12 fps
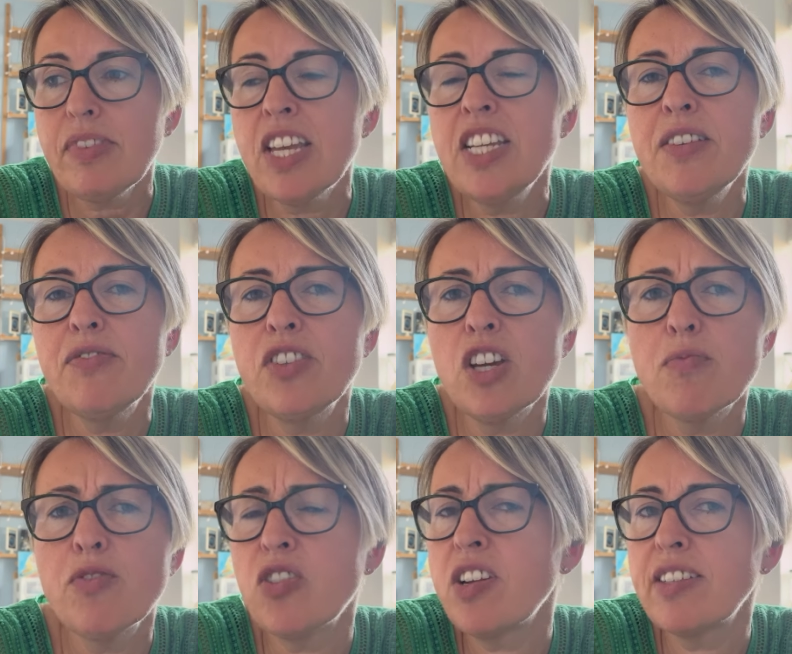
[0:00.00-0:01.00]
And even though
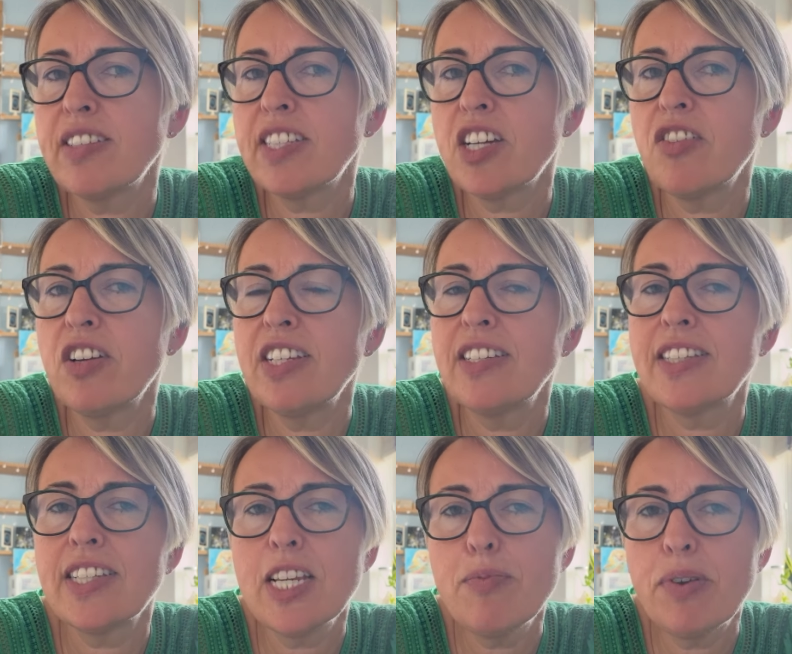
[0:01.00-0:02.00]
I'm not necessarily
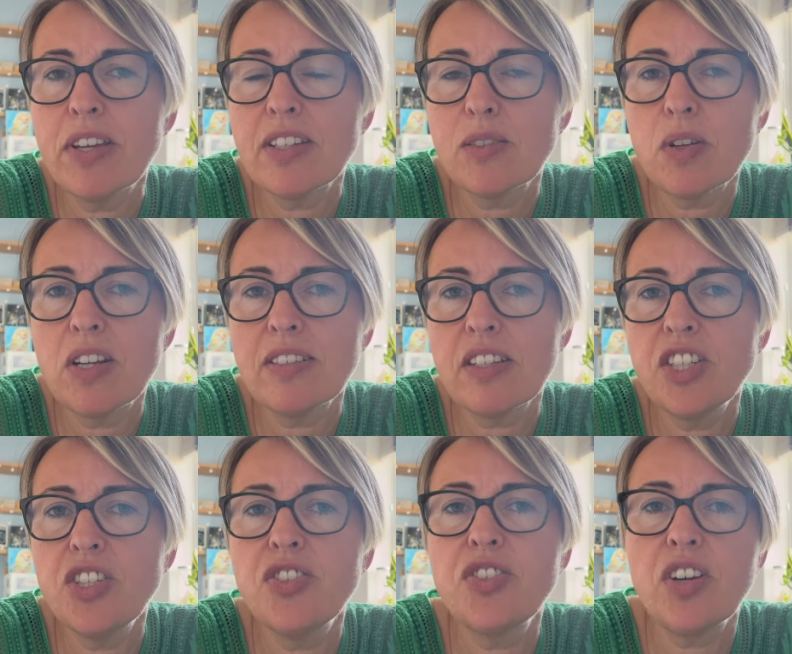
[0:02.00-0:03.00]
sleeping as well as I
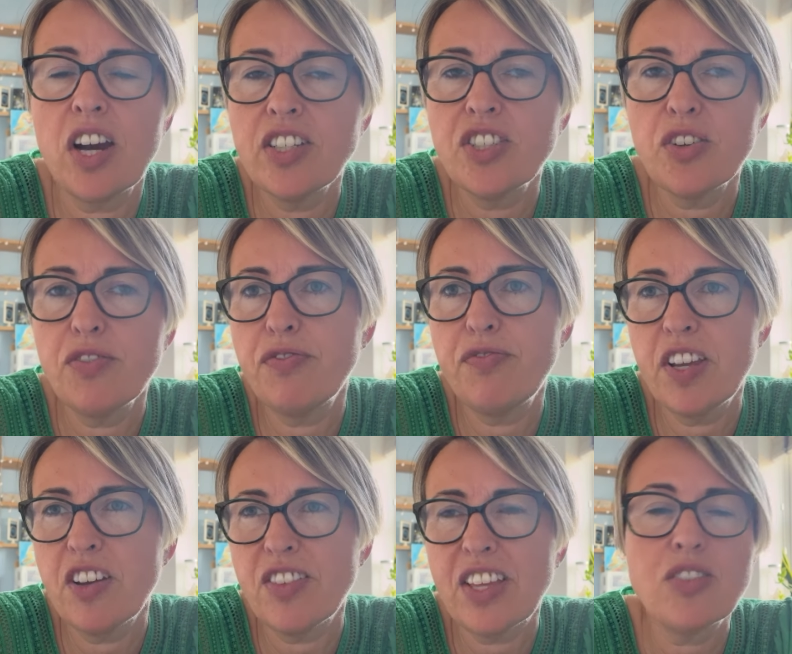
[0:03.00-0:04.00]
used to, I don't
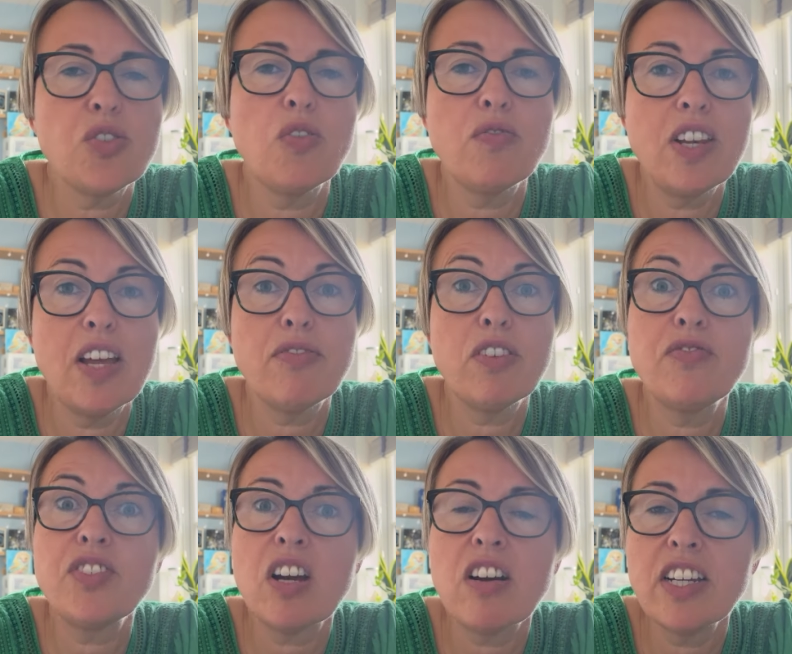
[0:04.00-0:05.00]
feel that sort of level
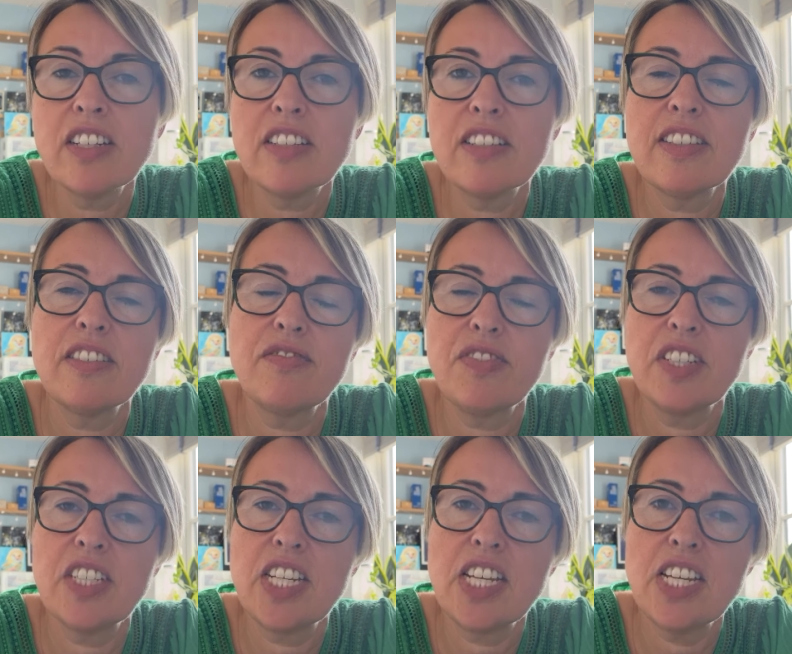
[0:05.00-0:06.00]
of tiredness and
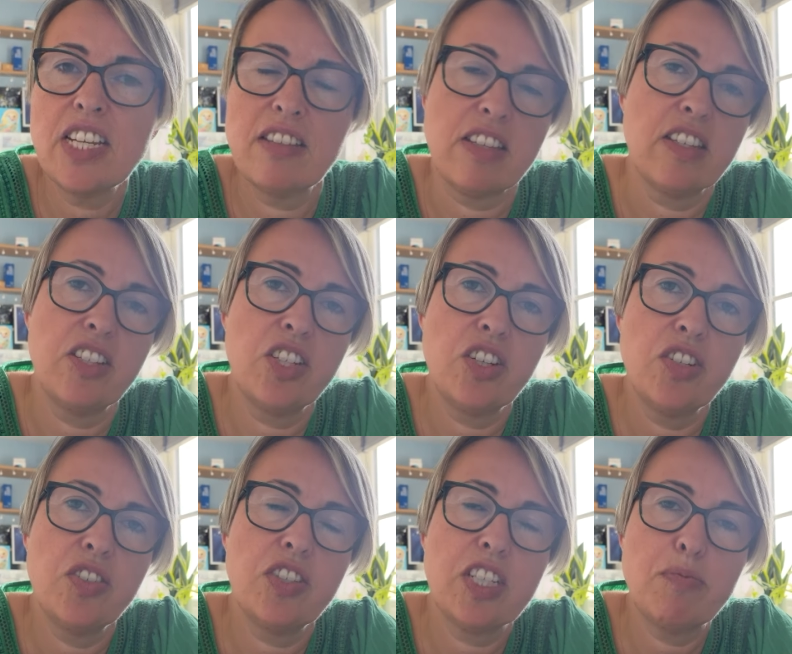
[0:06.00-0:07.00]
fatigue that, you know,
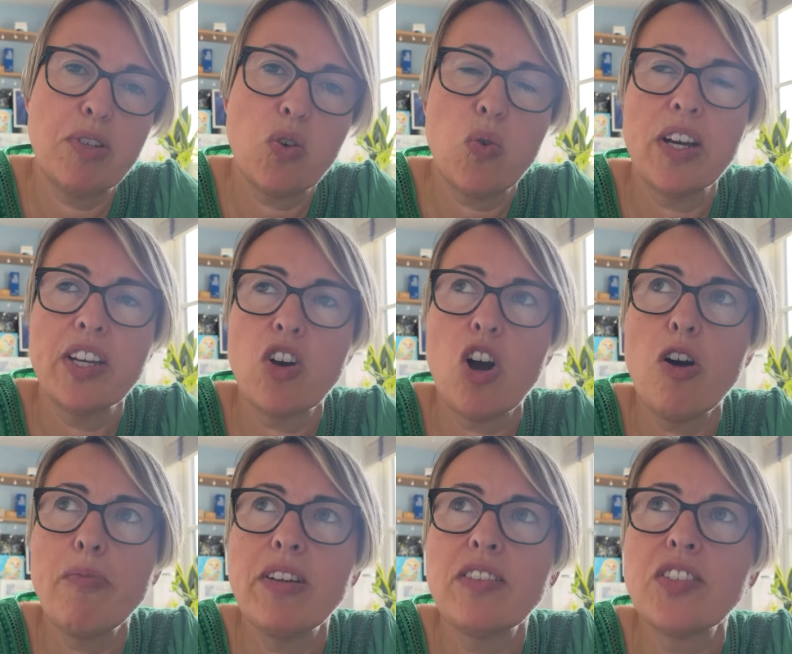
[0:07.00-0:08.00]
used to be quite
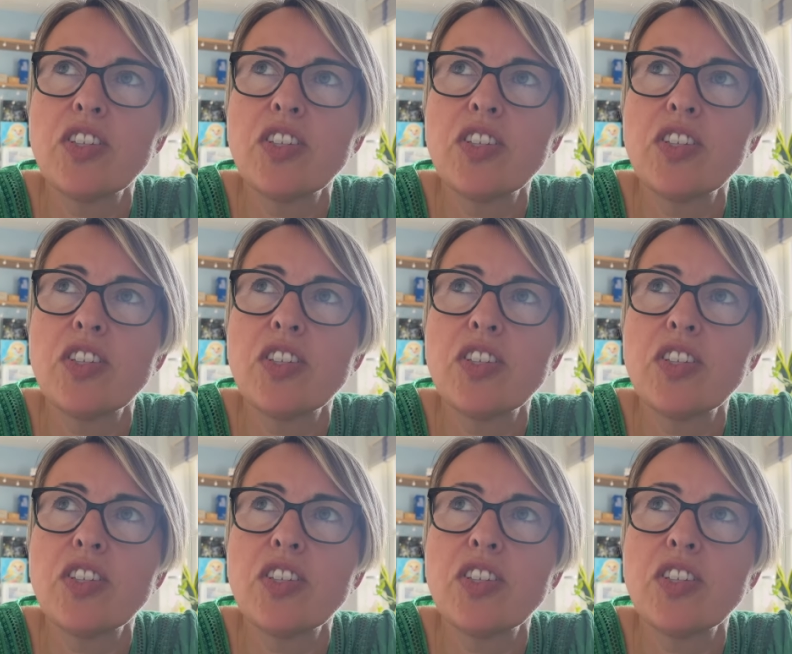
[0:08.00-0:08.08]
common.